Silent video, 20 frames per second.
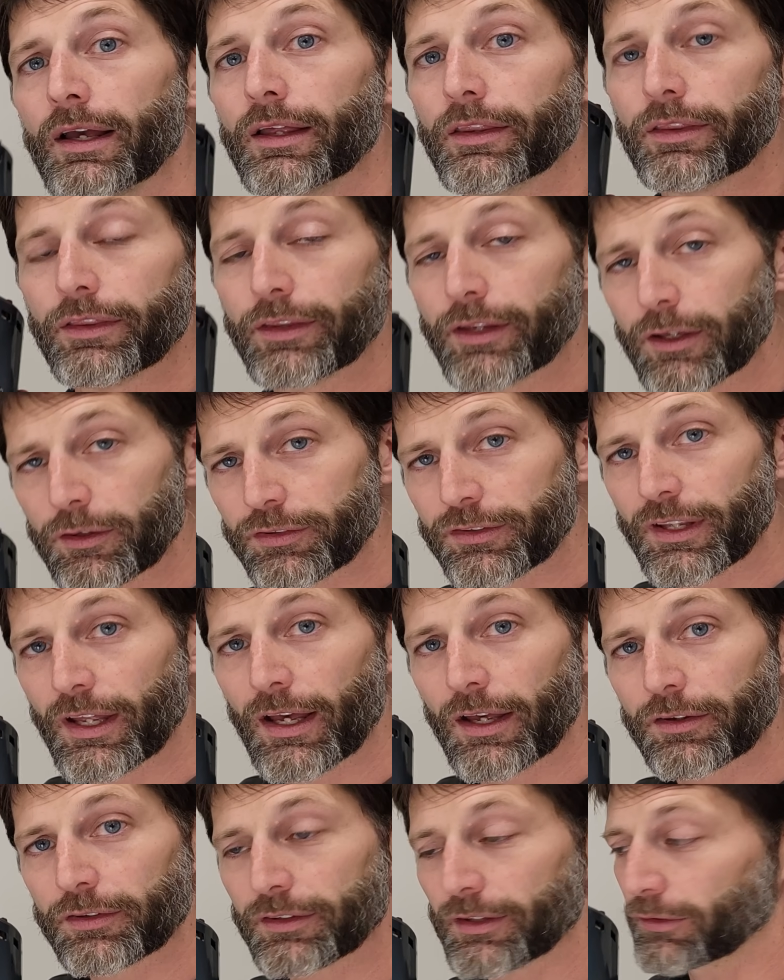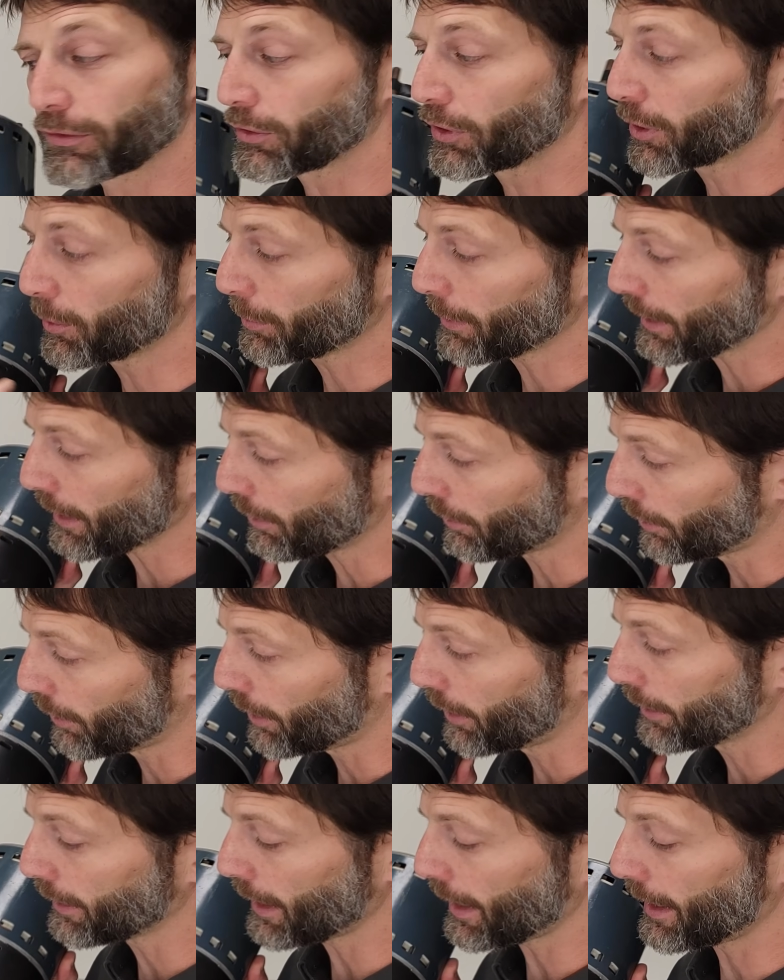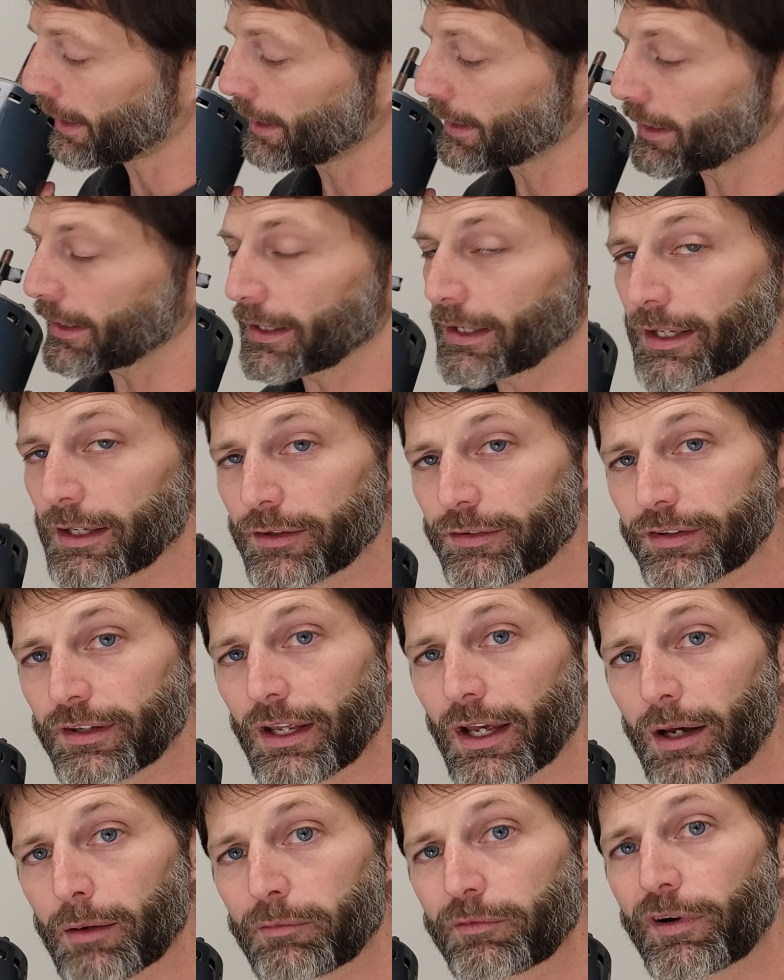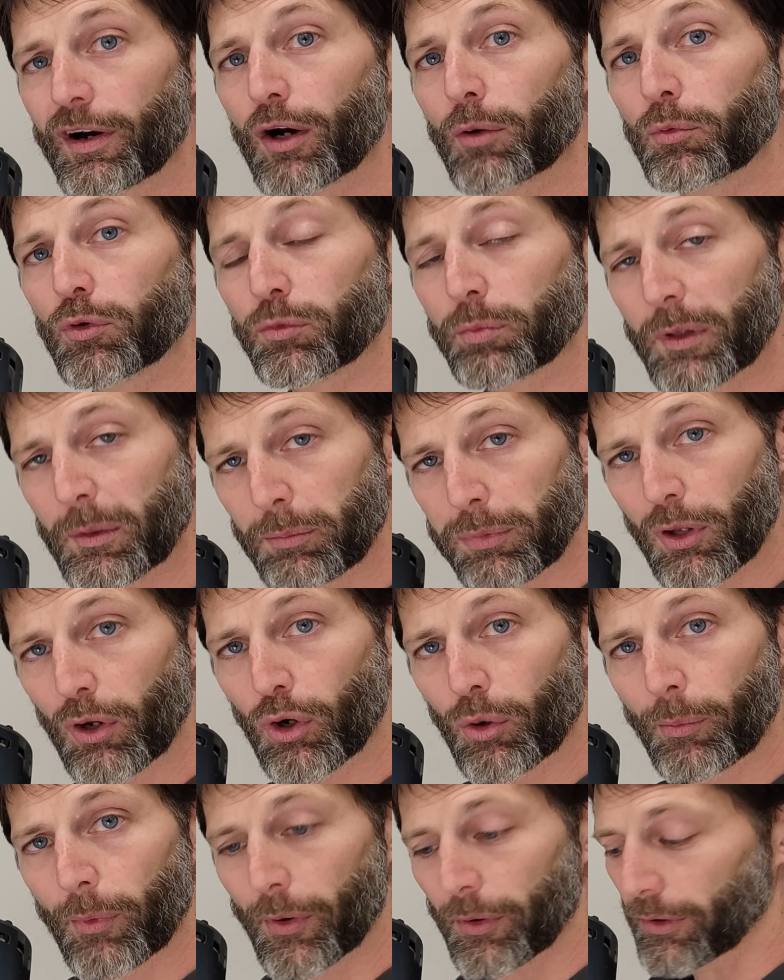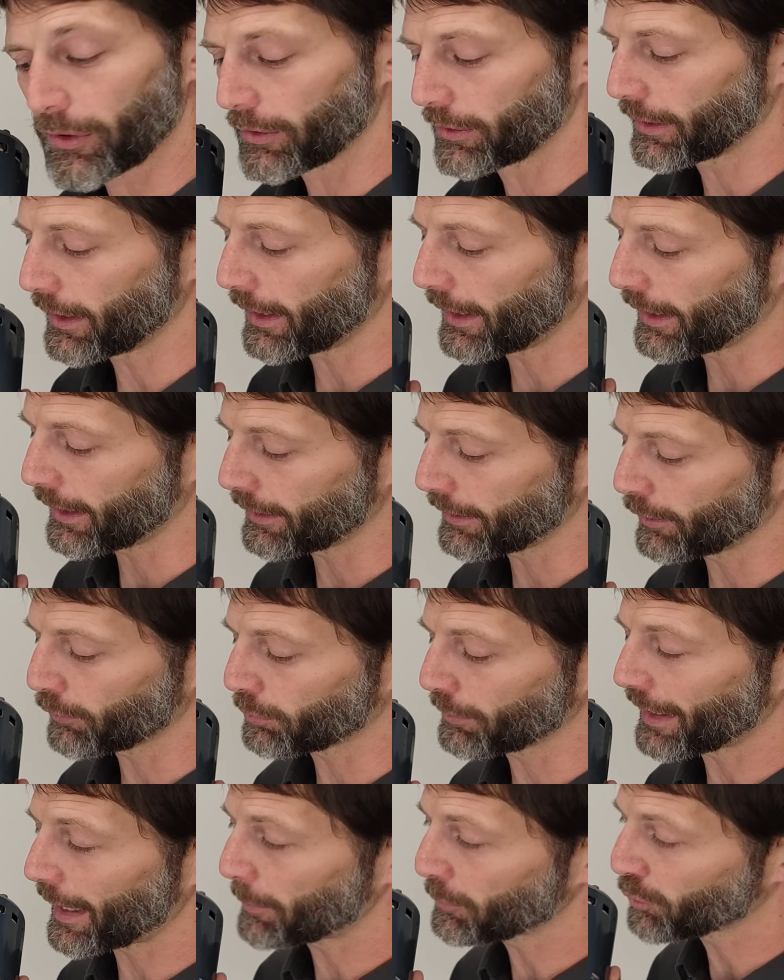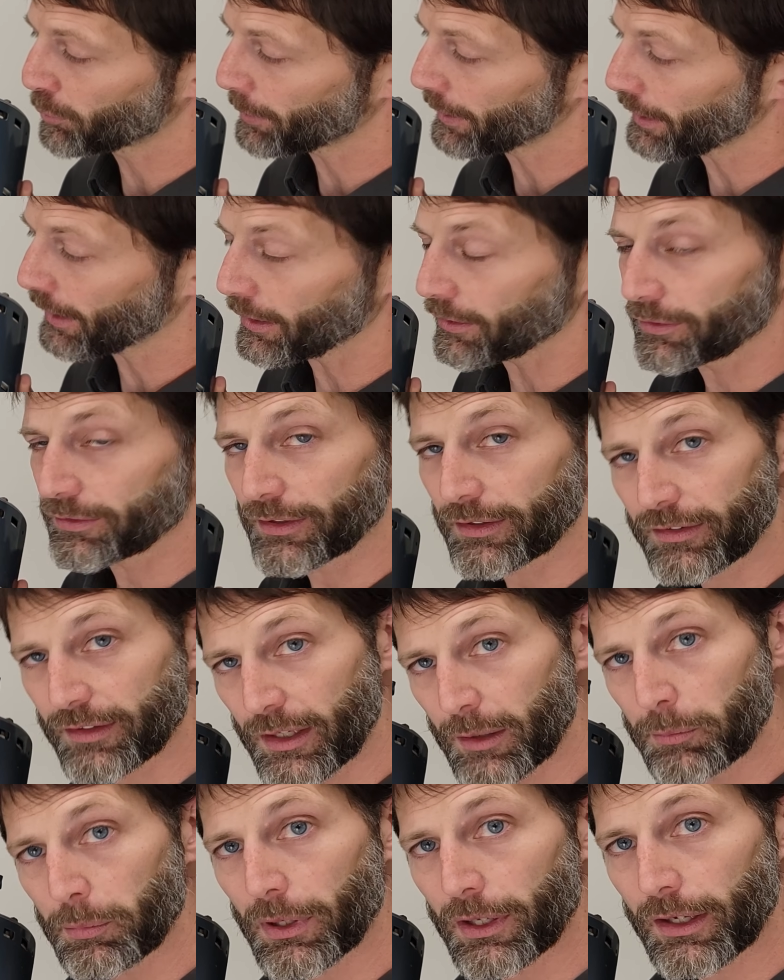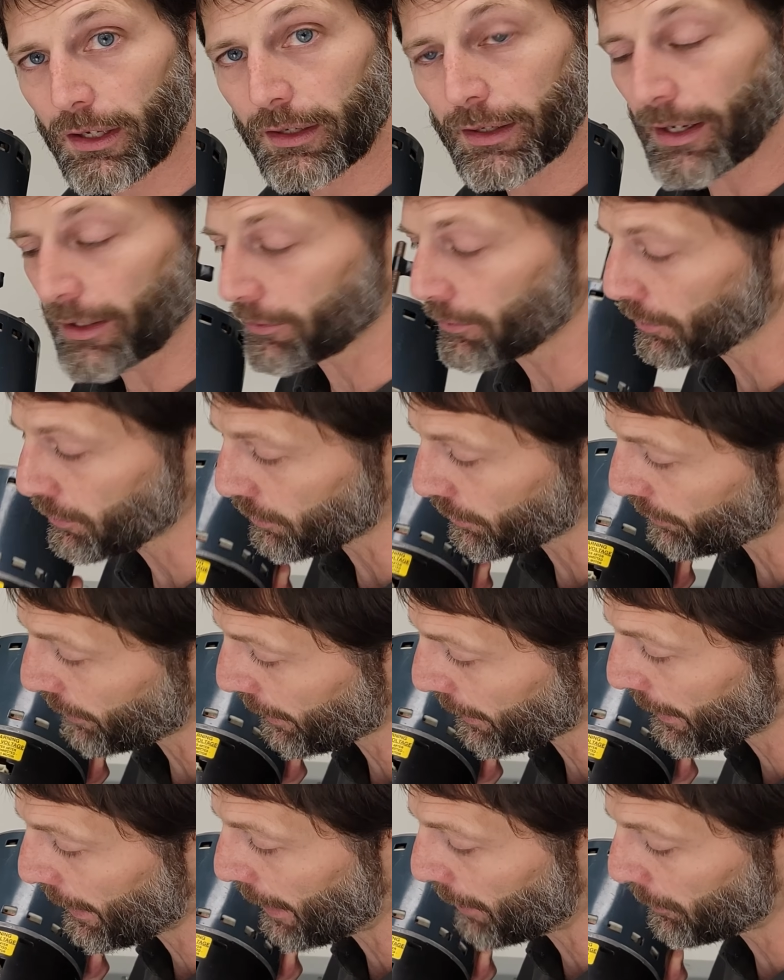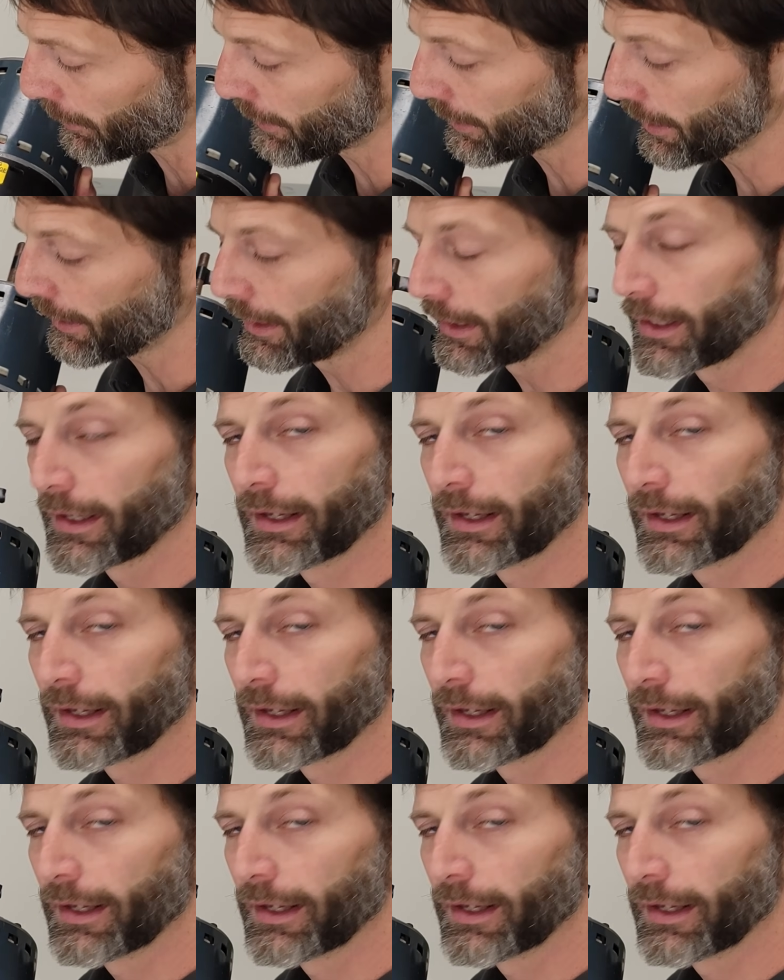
This test is going to be on a ECM variable speed blower motor, and this one happens to be a 16-pin connector, just like that one.